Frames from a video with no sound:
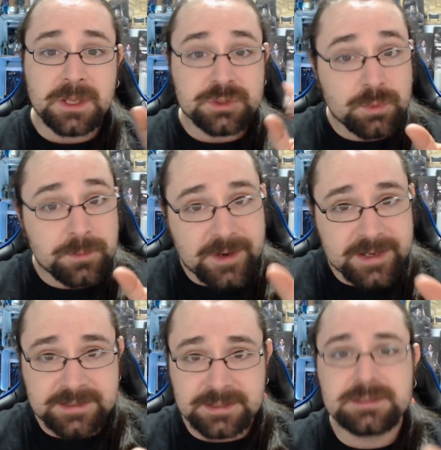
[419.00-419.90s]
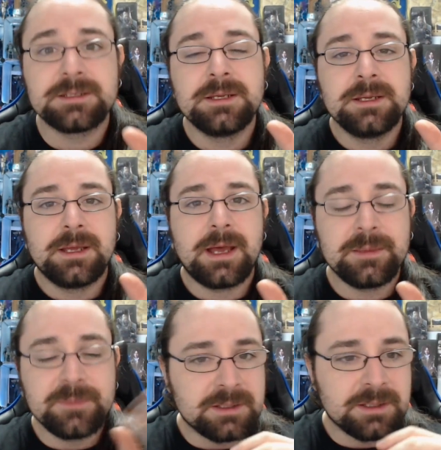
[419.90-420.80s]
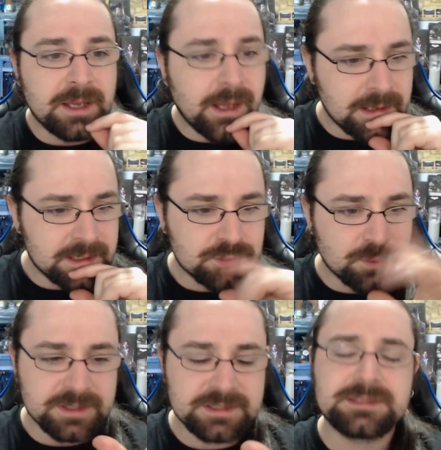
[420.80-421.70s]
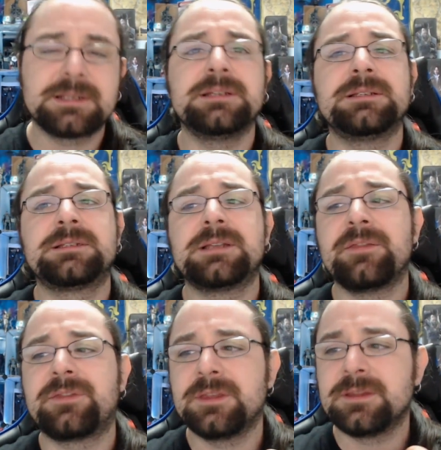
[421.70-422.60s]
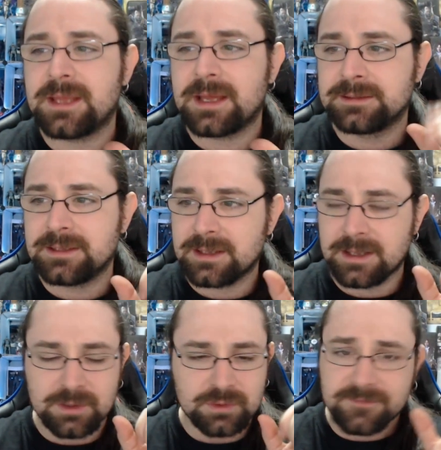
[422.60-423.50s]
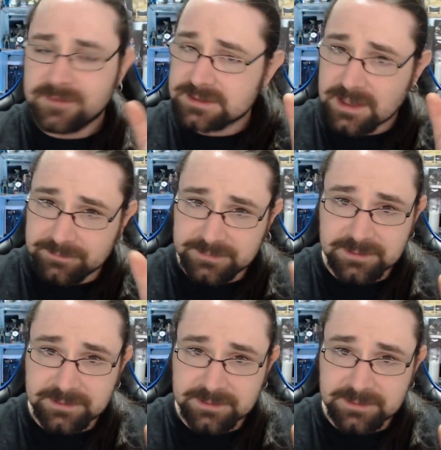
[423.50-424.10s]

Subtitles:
sub-races. I mean, sub-races is something that a lot of fans have